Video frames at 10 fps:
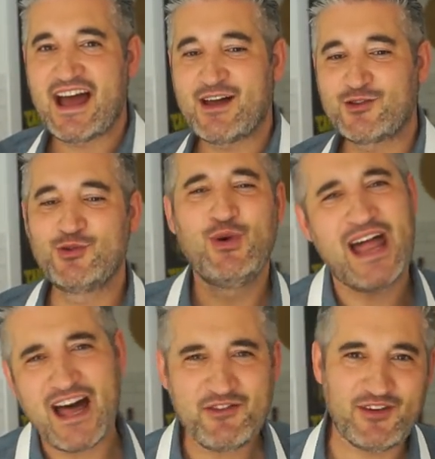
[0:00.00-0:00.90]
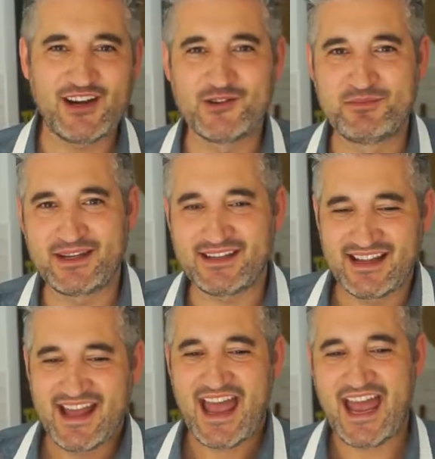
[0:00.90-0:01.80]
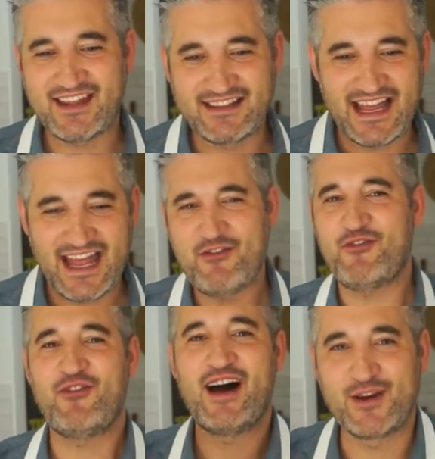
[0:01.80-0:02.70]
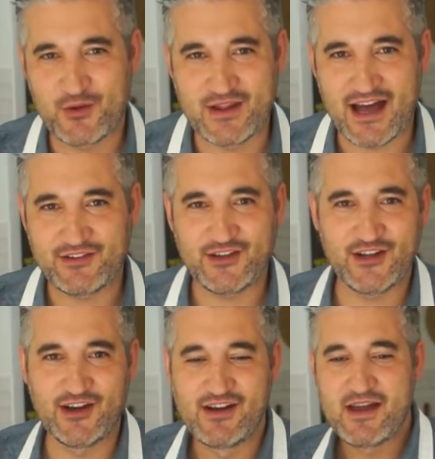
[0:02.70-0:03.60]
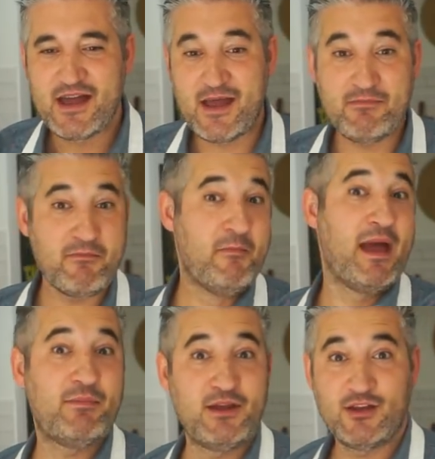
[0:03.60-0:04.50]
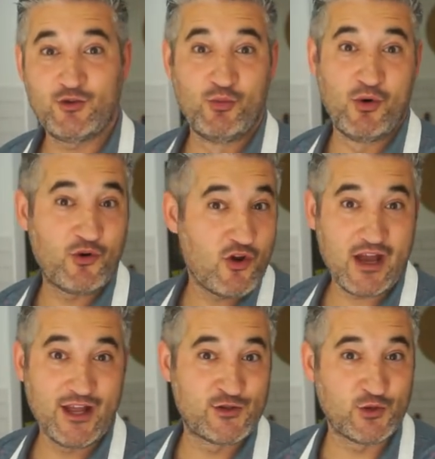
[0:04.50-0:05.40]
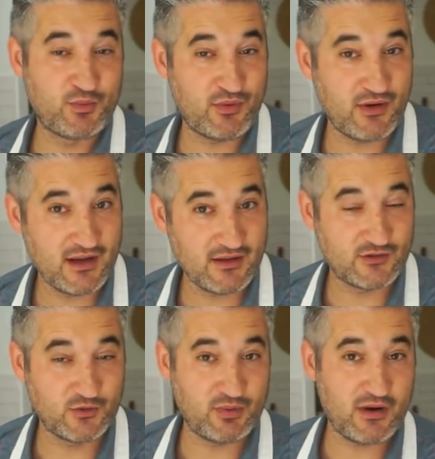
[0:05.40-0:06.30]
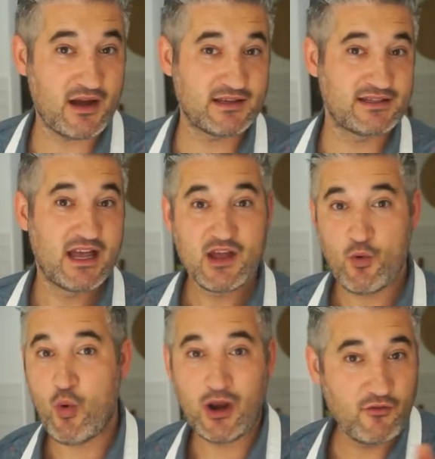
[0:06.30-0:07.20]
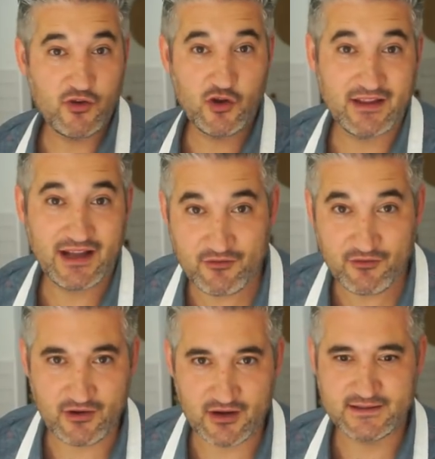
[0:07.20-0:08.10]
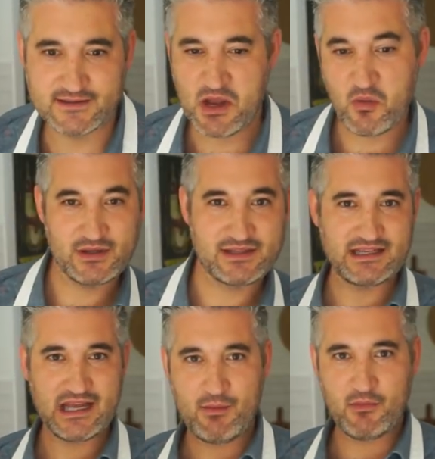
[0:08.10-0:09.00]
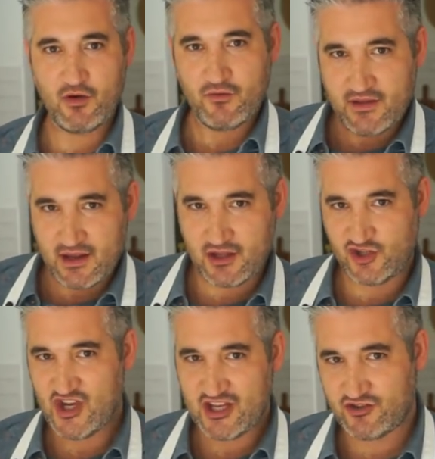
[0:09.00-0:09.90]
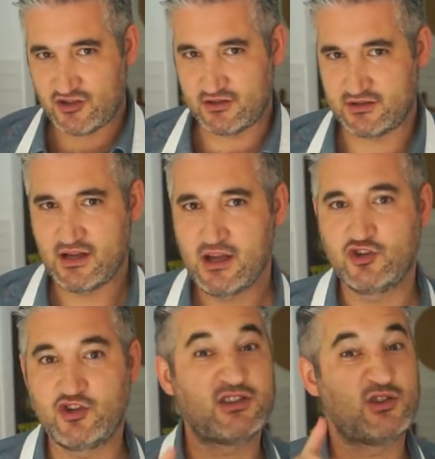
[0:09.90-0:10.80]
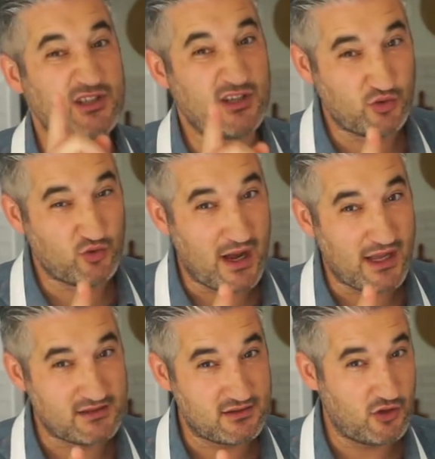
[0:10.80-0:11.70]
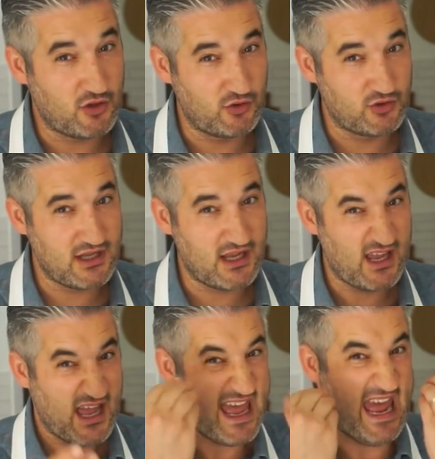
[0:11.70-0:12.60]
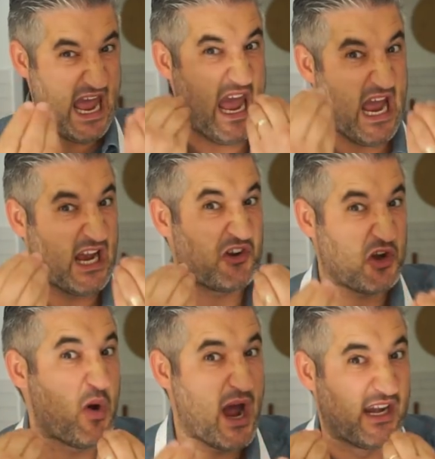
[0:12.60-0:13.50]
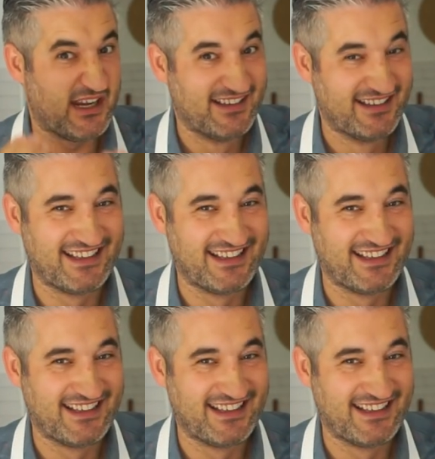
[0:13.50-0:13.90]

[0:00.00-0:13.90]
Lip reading: to laugh a little bit and have fun with us, you know? And maybe tomorrow you can surprise one of your Italian friends with some of the gestures. Just use the good ones, don't use the angry one.